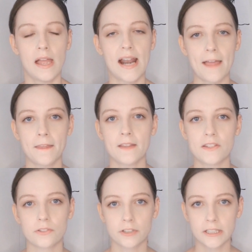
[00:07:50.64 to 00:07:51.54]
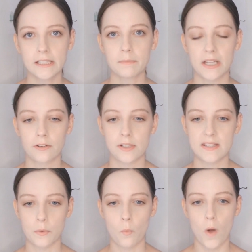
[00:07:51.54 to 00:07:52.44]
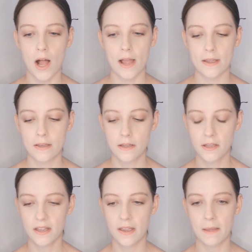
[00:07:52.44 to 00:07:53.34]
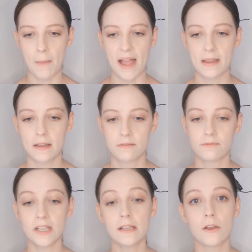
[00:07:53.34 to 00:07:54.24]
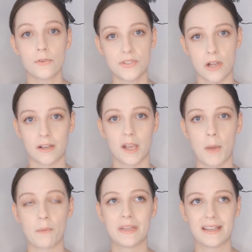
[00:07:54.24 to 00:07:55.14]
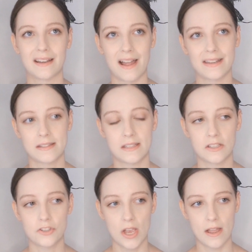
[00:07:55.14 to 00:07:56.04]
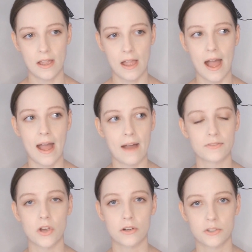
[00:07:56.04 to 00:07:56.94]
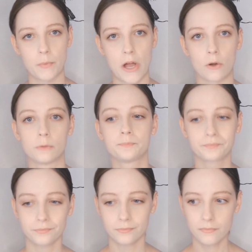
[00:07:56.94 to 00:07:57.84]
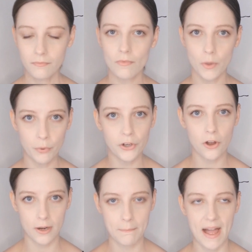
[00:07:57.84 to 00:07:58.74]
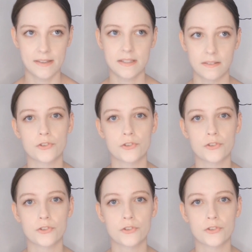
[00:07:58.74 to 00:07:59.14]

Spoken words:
And I think that's a really big reason why in my videos talking about being an INTJ, I have talked about putting on a mask.